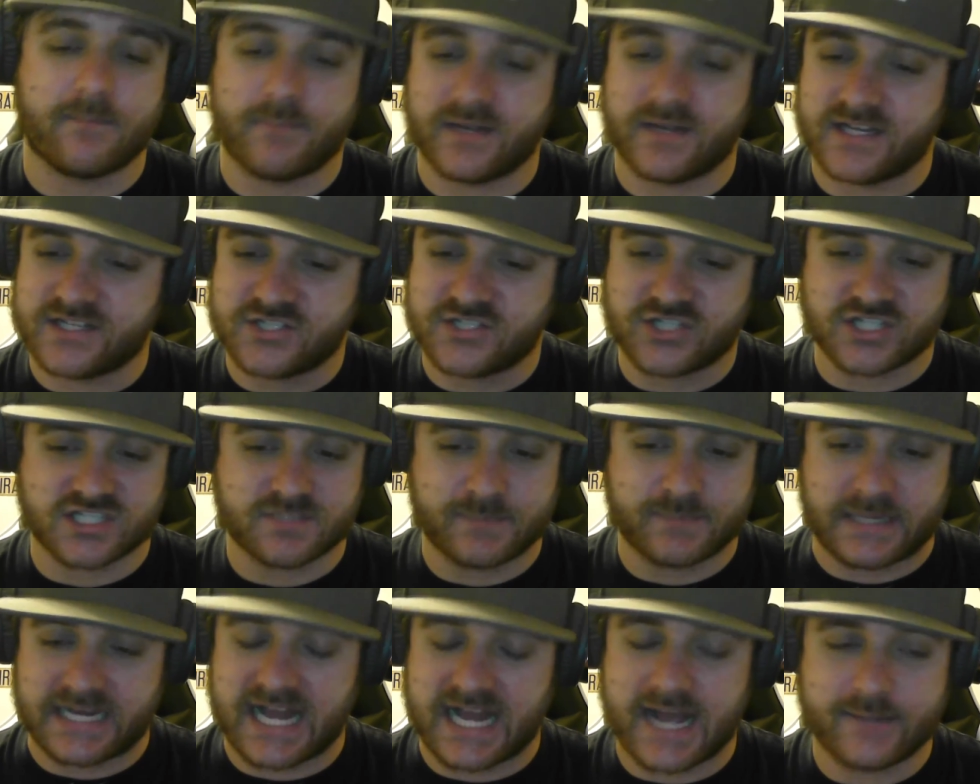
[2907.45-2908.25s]
But it's just
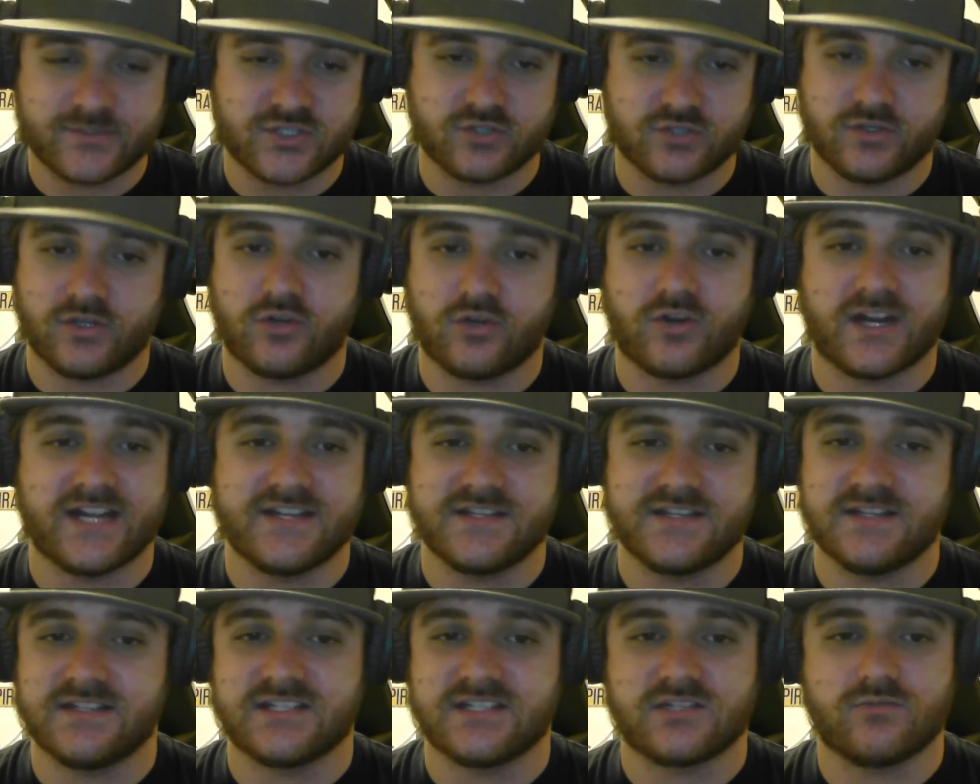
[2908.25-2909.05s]
been absolutely
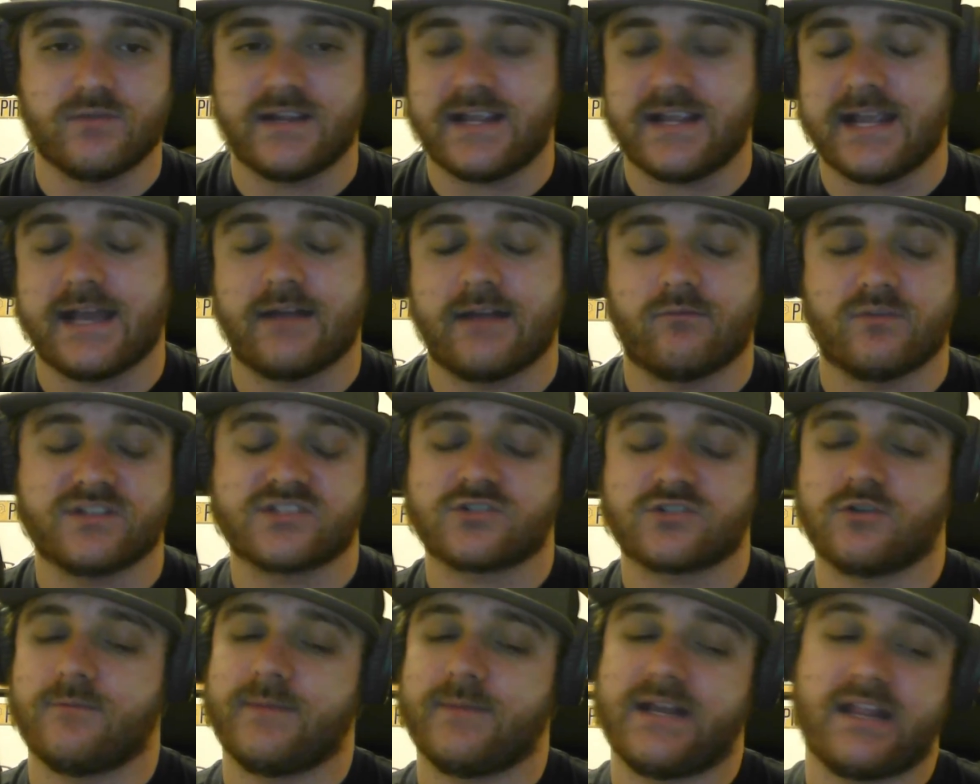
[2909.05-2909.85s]
crazy this weekend with
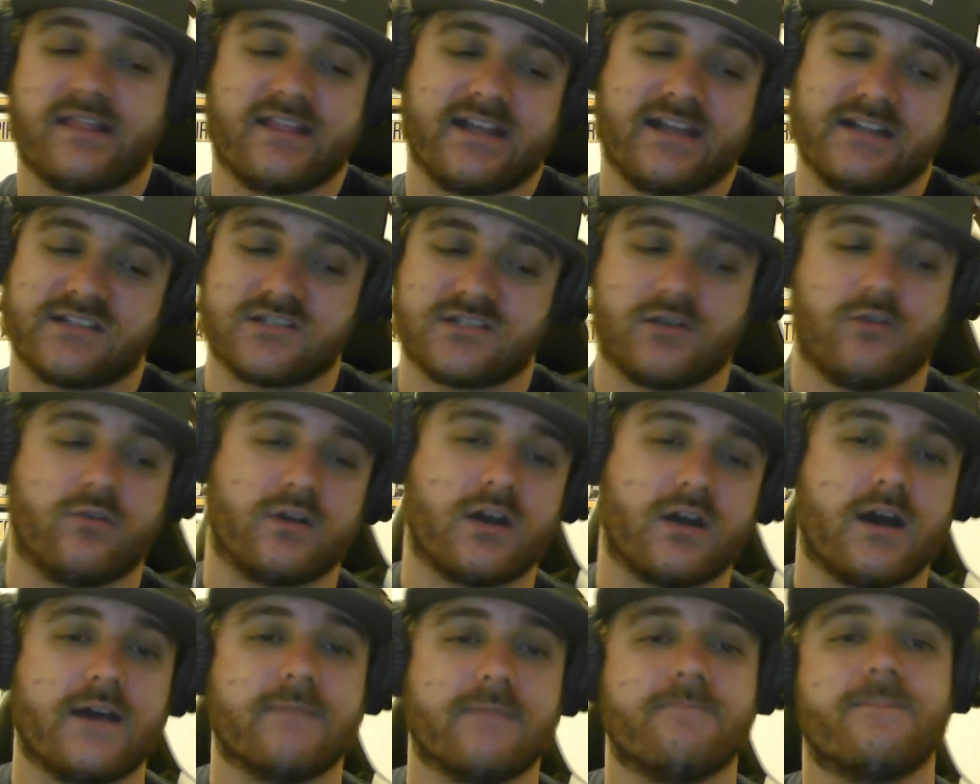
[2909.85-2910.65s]
so many things going
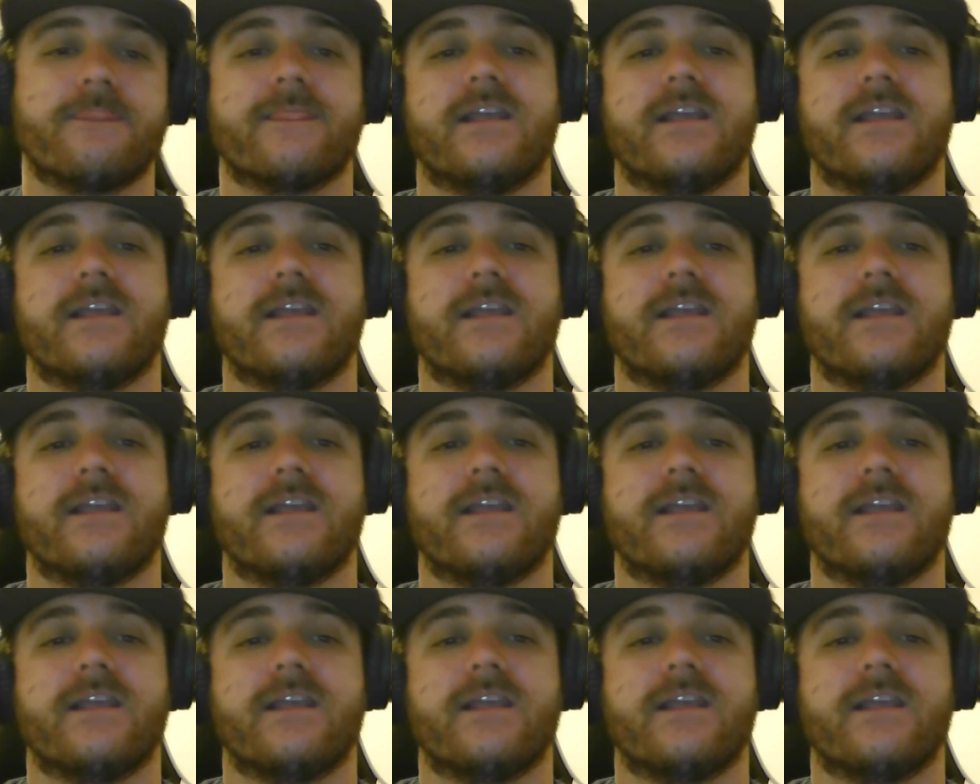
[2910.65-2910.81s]
on.